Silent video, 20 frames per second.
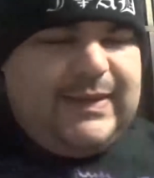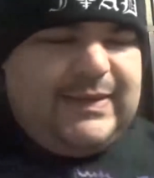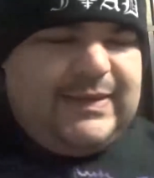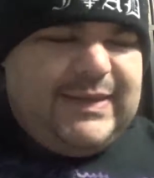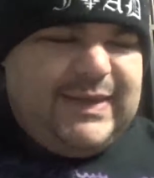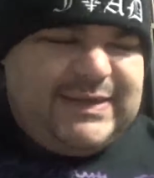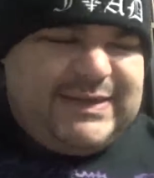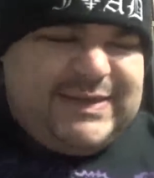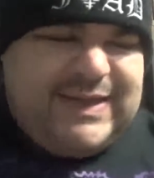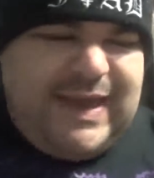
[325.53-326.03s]

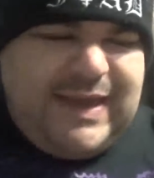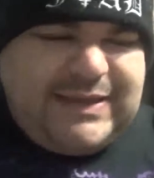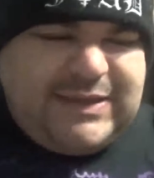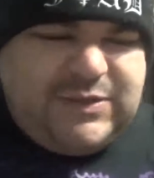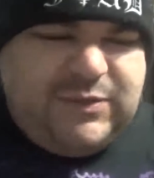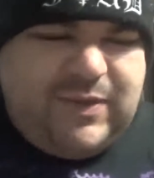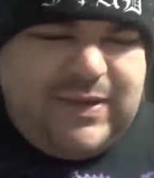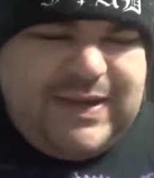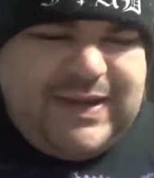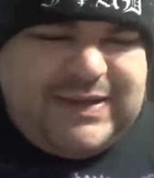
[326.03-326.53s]
This
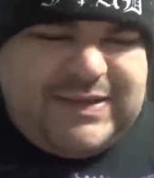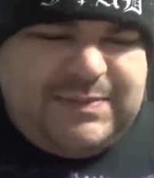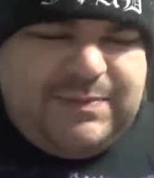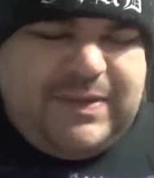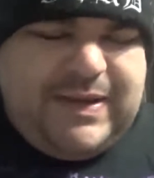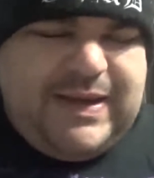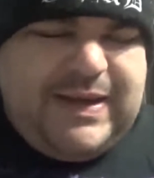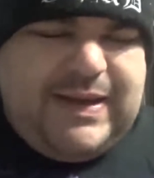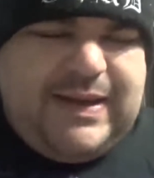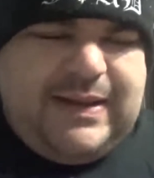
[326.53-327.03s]
next one has
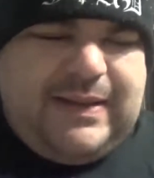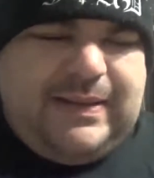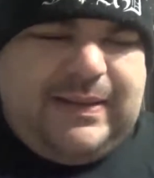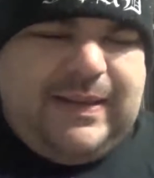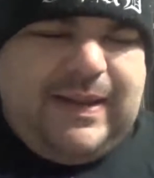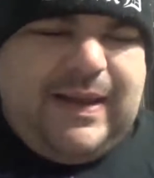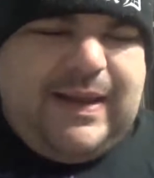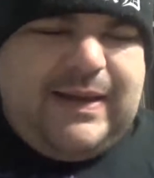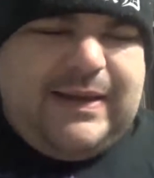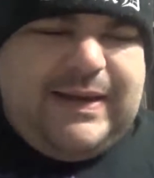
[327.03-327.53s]
been
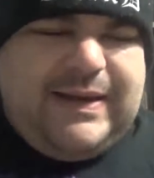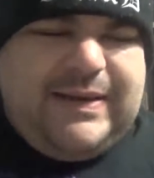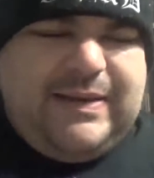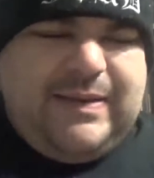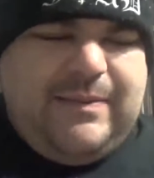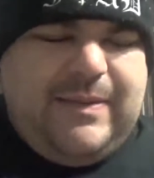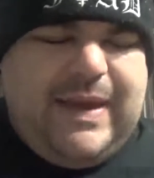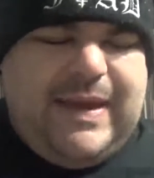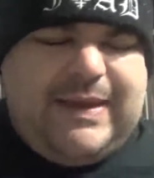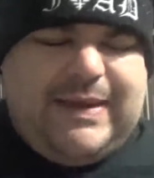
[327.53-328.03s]
long in
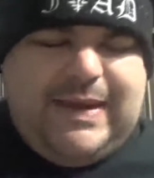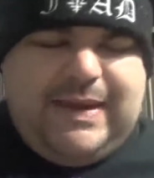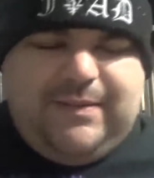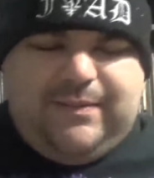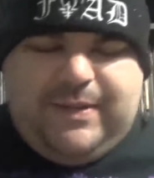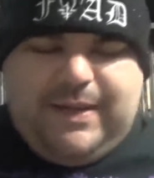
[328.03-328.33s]
the making,